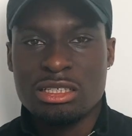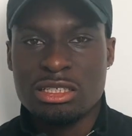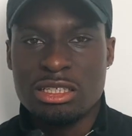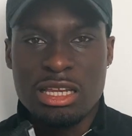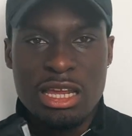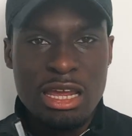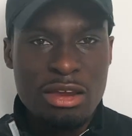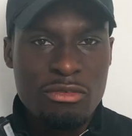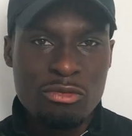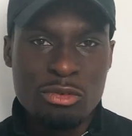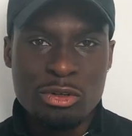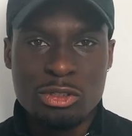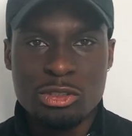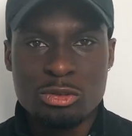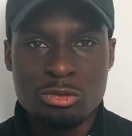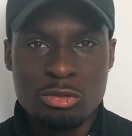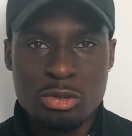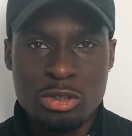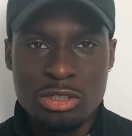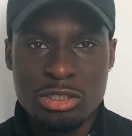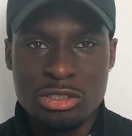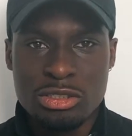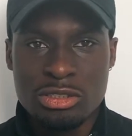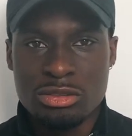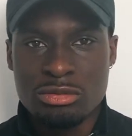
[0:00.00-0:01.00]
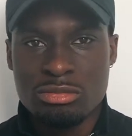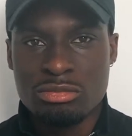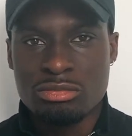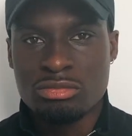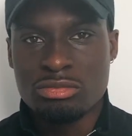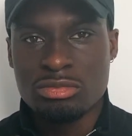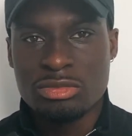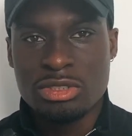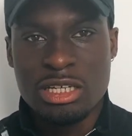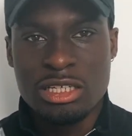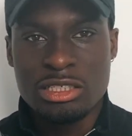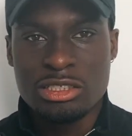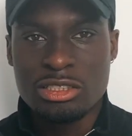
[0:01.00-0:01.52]
everyone's rocking them.
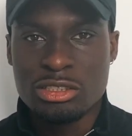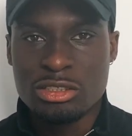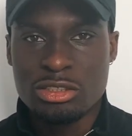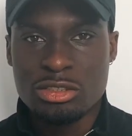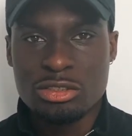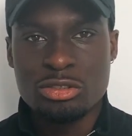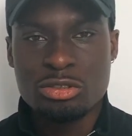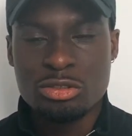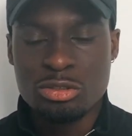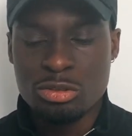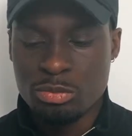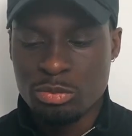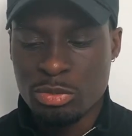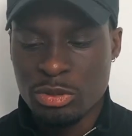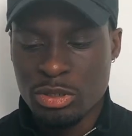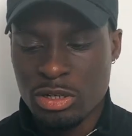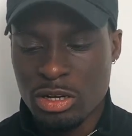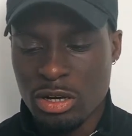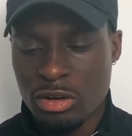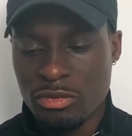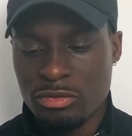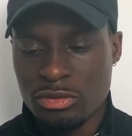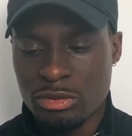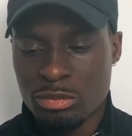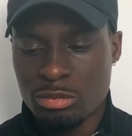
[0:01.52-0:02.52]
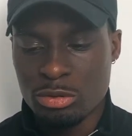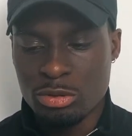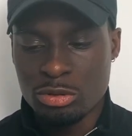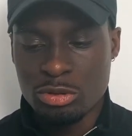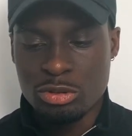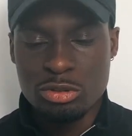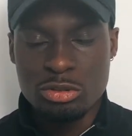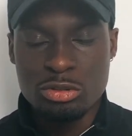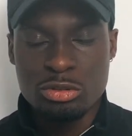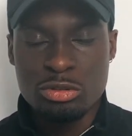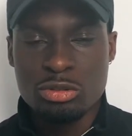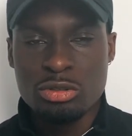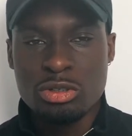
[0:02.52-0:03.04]
They're just a super comfortable
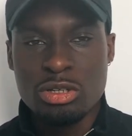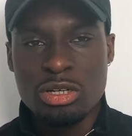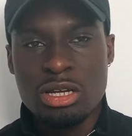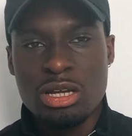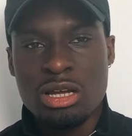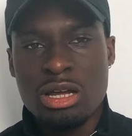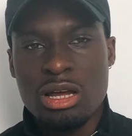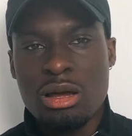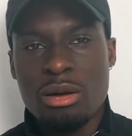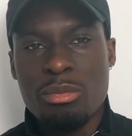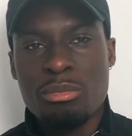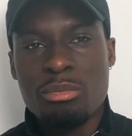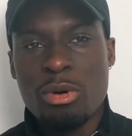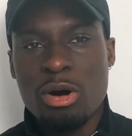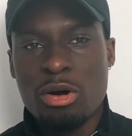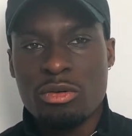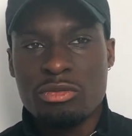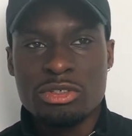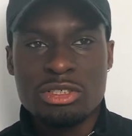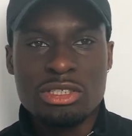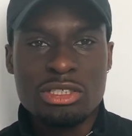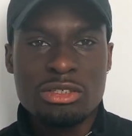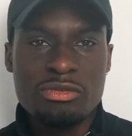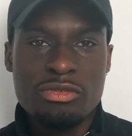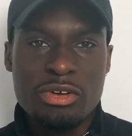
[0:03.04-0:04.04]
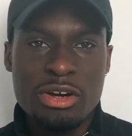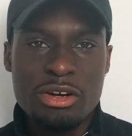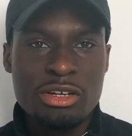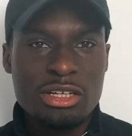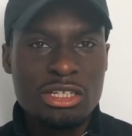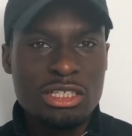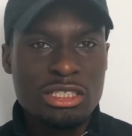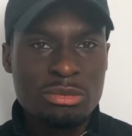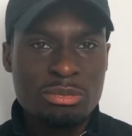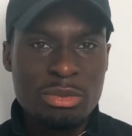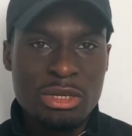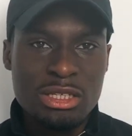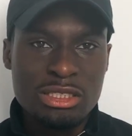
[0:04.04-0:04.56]
shoe, but obviously very
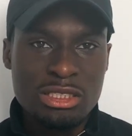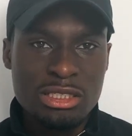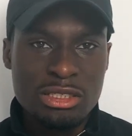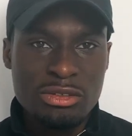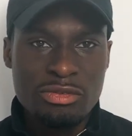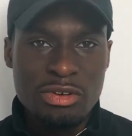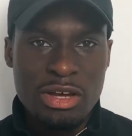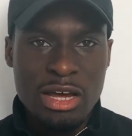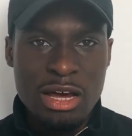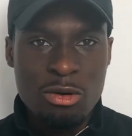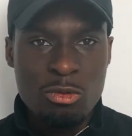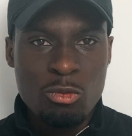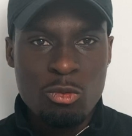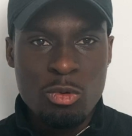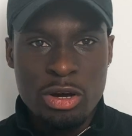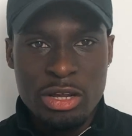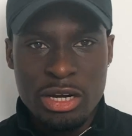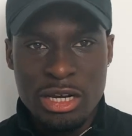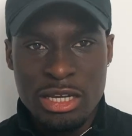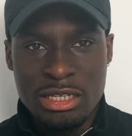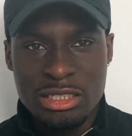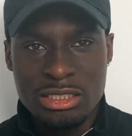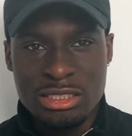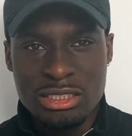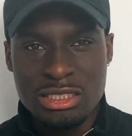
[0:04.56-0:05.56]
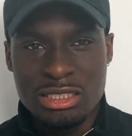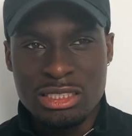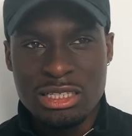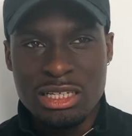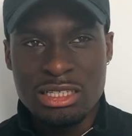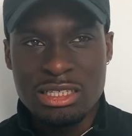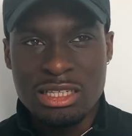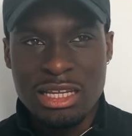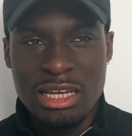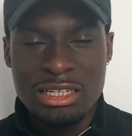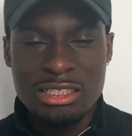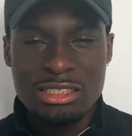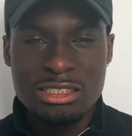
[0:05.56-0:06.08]
expensive at 180,
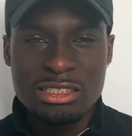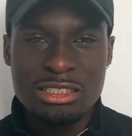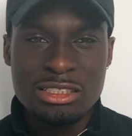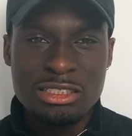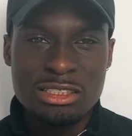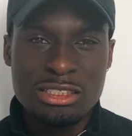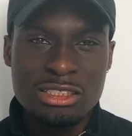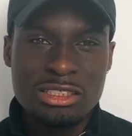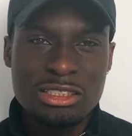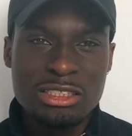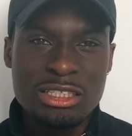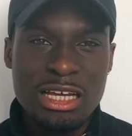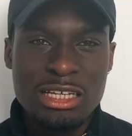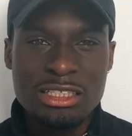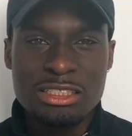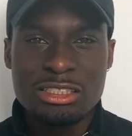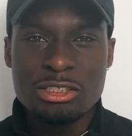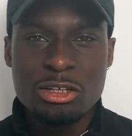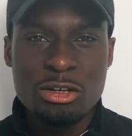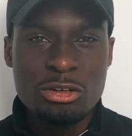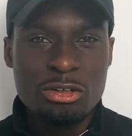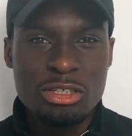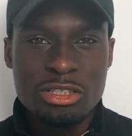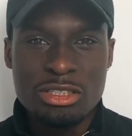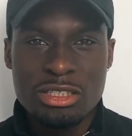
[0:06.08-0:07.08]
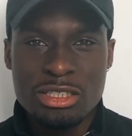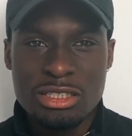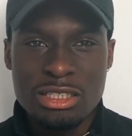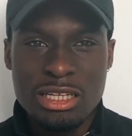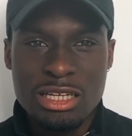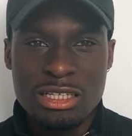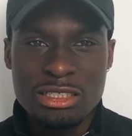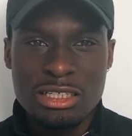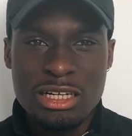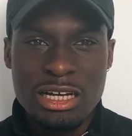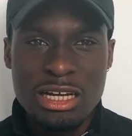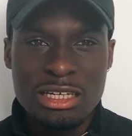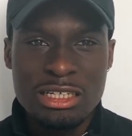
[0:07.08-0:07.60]
and that's the only thing
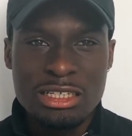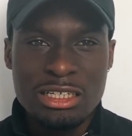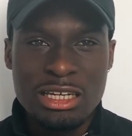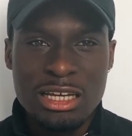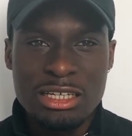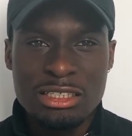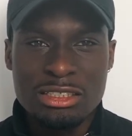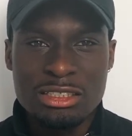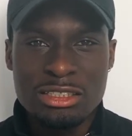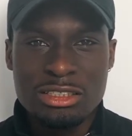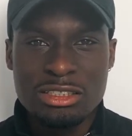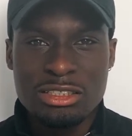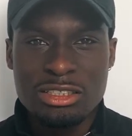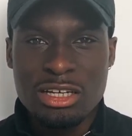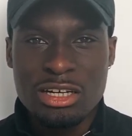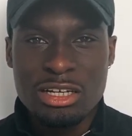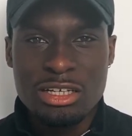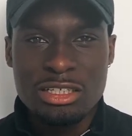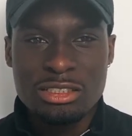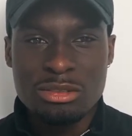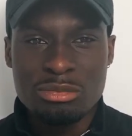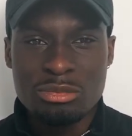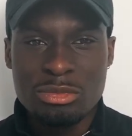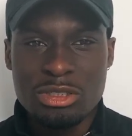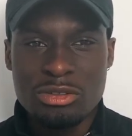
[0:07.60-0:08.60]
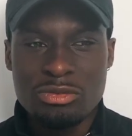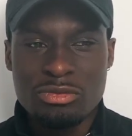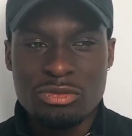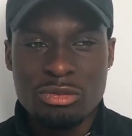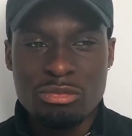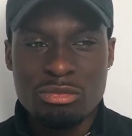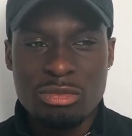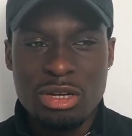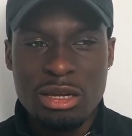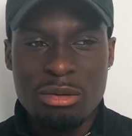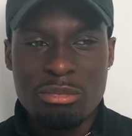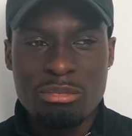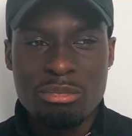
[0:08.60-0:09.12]
that kind of like deters me
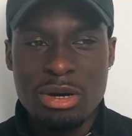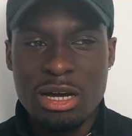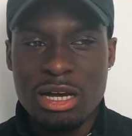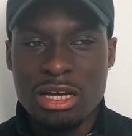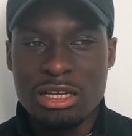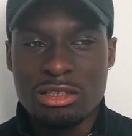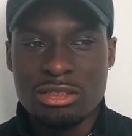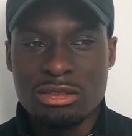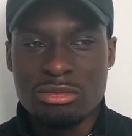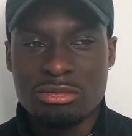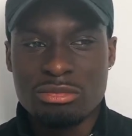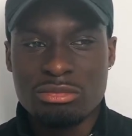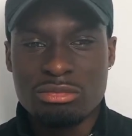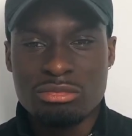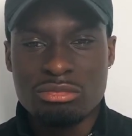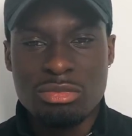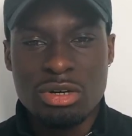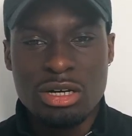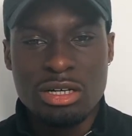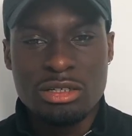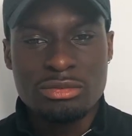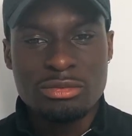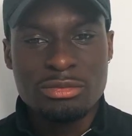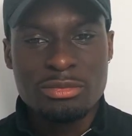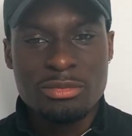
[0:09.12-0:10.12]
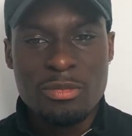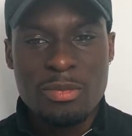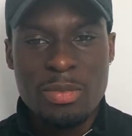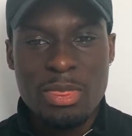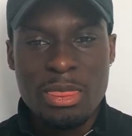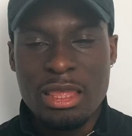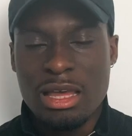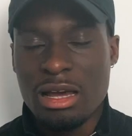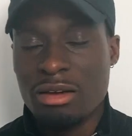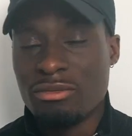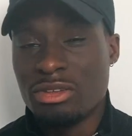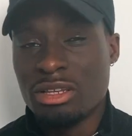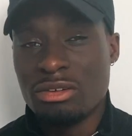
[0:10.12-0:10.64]
from like buying them. But
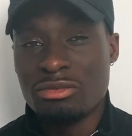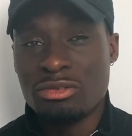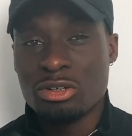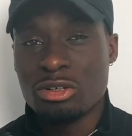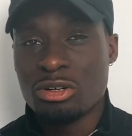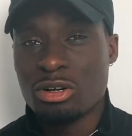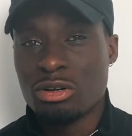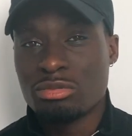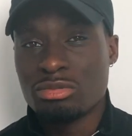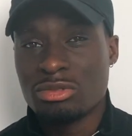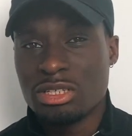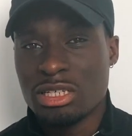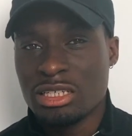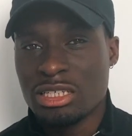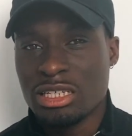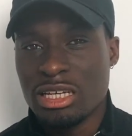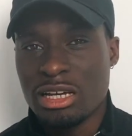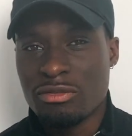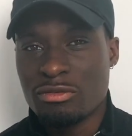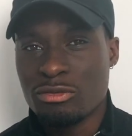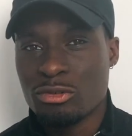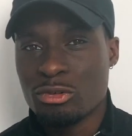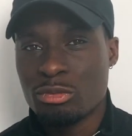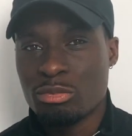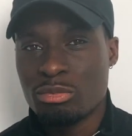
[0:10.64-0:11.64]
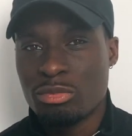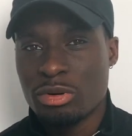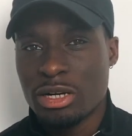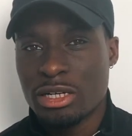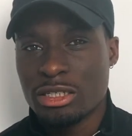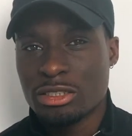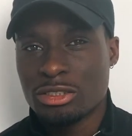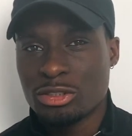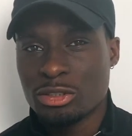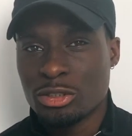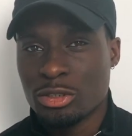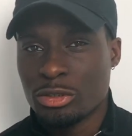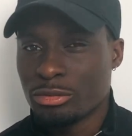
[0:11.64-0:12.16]
I've never copped any at full
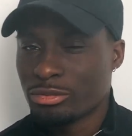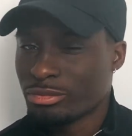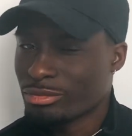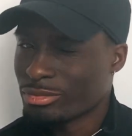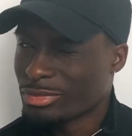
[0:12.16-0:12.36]
price, so.